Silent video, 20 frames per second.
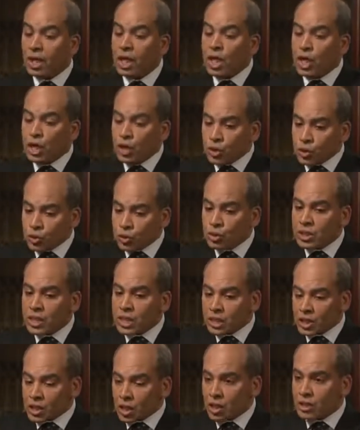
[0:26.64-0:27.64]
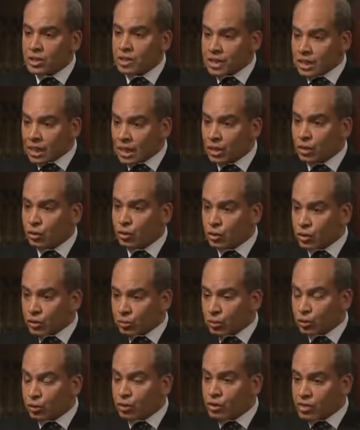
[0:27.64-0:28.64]
you did not secure the
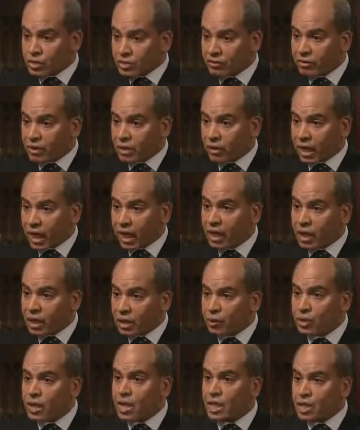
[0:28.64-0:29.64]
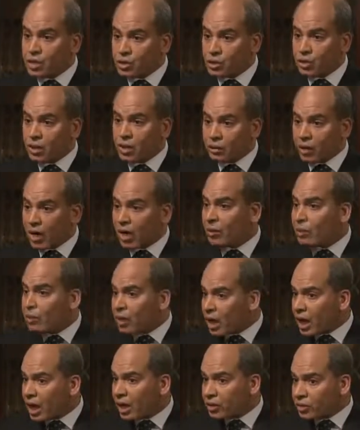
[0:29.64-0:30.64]
borders of Iraq going into Iraq with
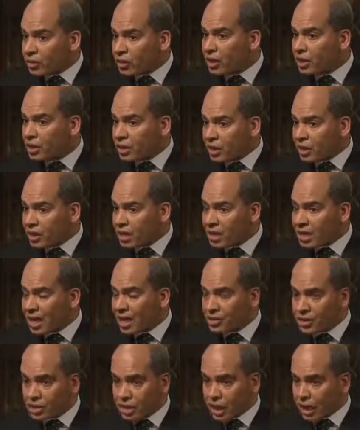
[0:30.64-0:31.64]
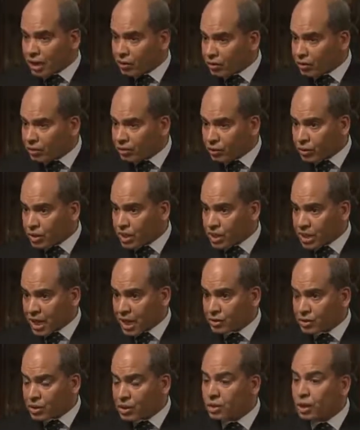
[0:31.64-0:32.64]
130,000,
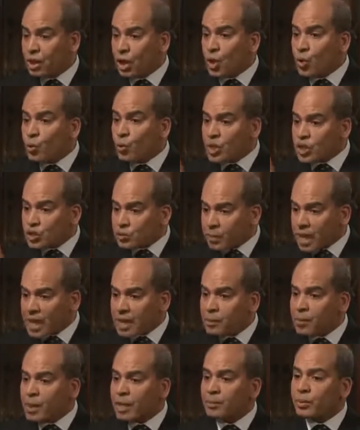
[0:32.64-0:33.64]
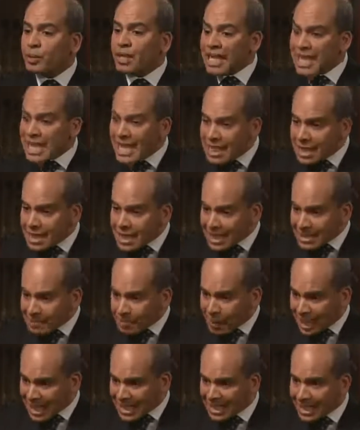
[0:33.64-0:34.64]
140,000, which many people in the
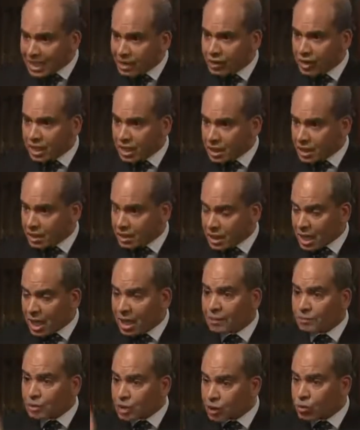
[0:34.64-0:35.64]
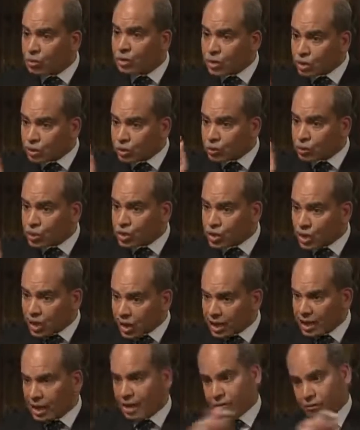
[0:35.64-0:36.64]
Pentagon at the time told you was not
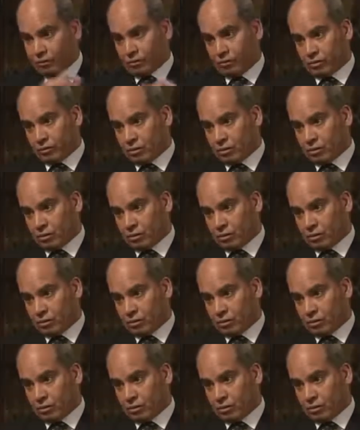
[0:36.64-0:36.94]
enough.